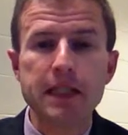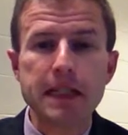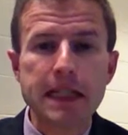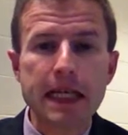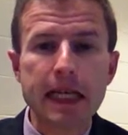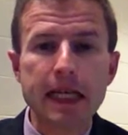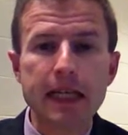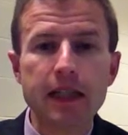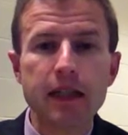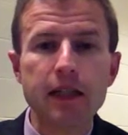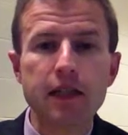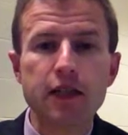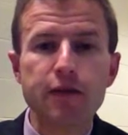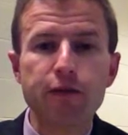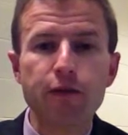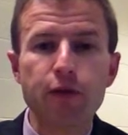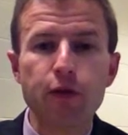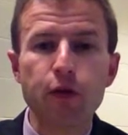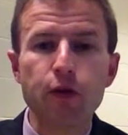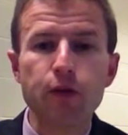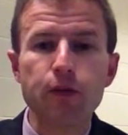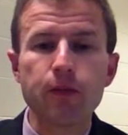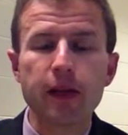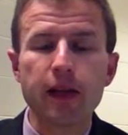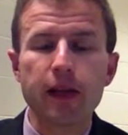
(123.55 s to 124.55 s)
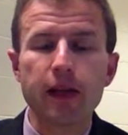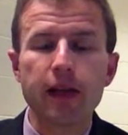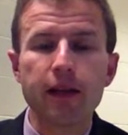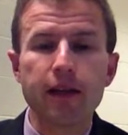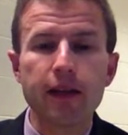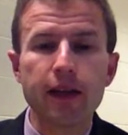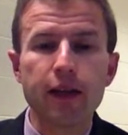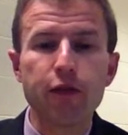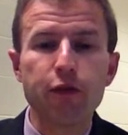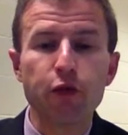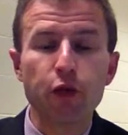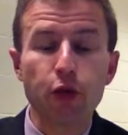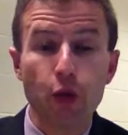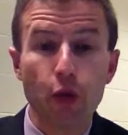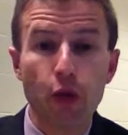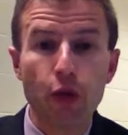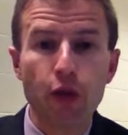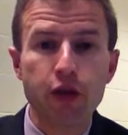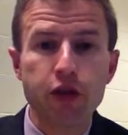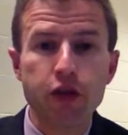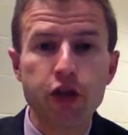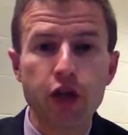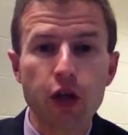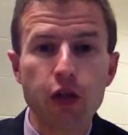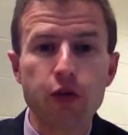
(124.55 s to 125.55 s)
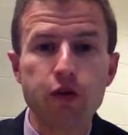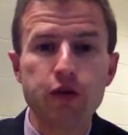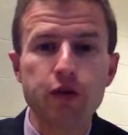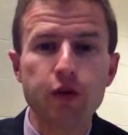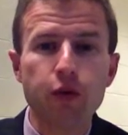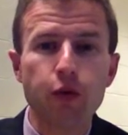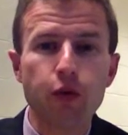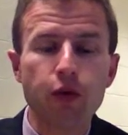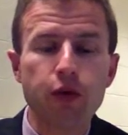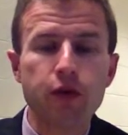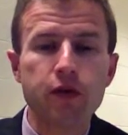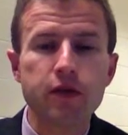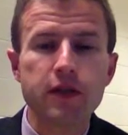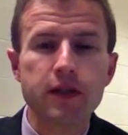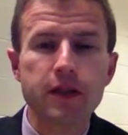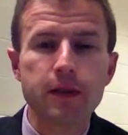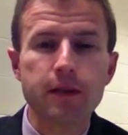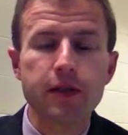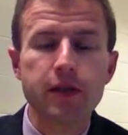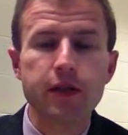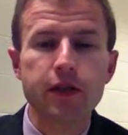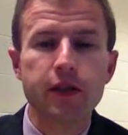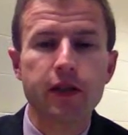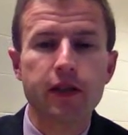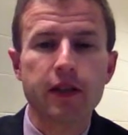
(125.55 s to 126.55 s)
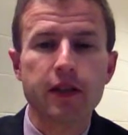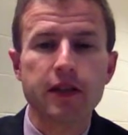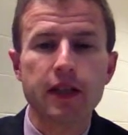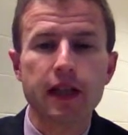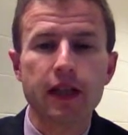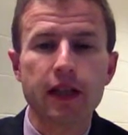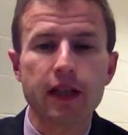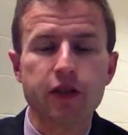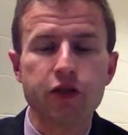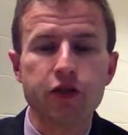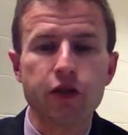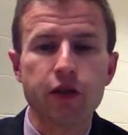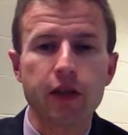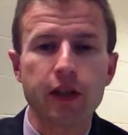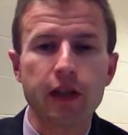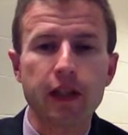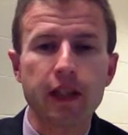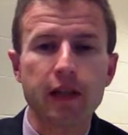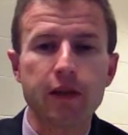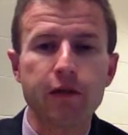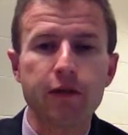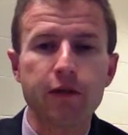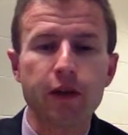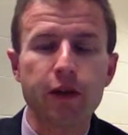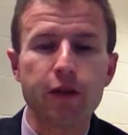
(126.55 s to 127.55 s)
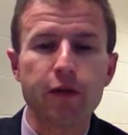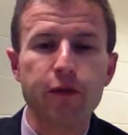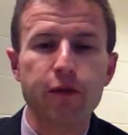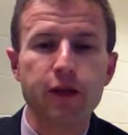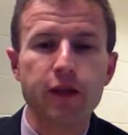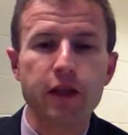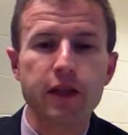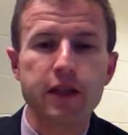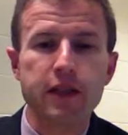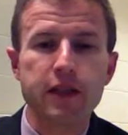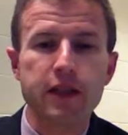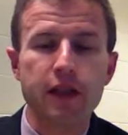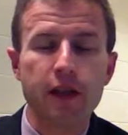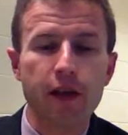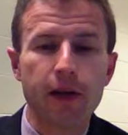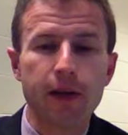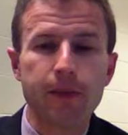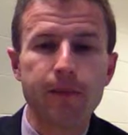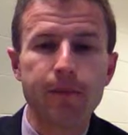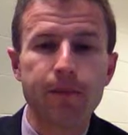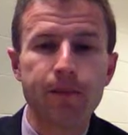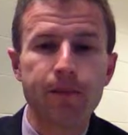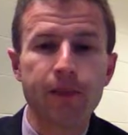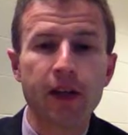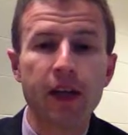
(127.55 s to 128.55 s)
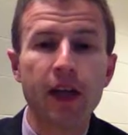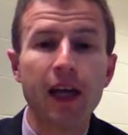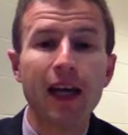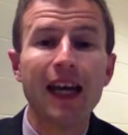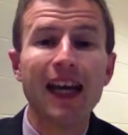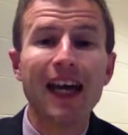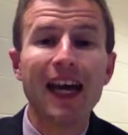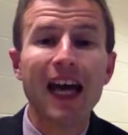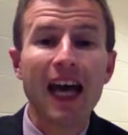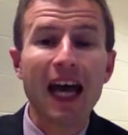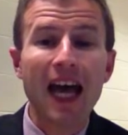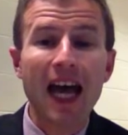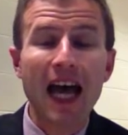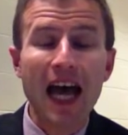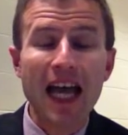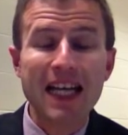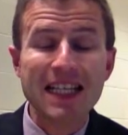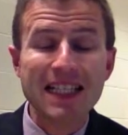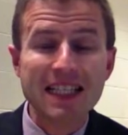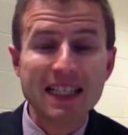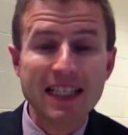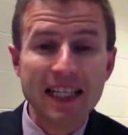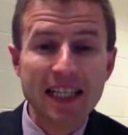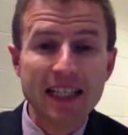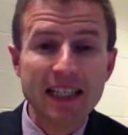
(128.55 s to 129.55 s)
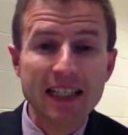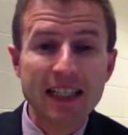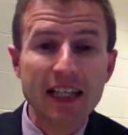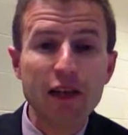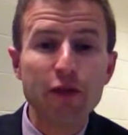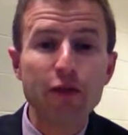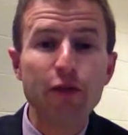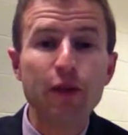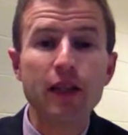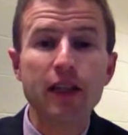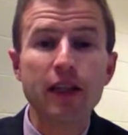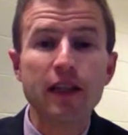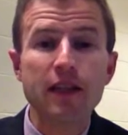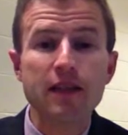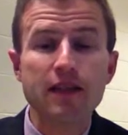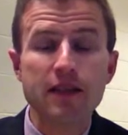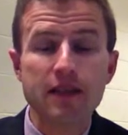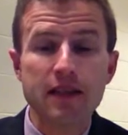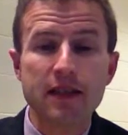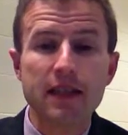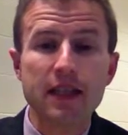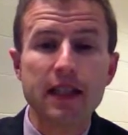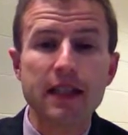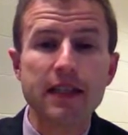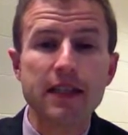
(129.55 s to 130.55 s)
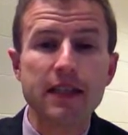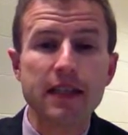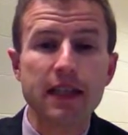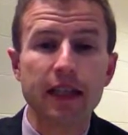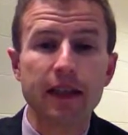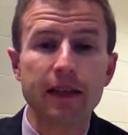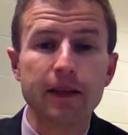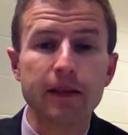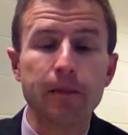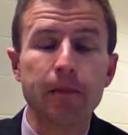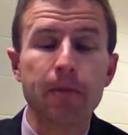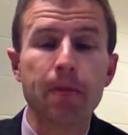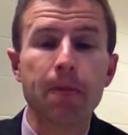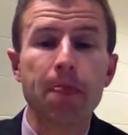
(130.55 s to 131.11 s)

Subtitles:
Taylor's form and are therefore the chosen ones to be doing this electronically for the first time. Significant detail.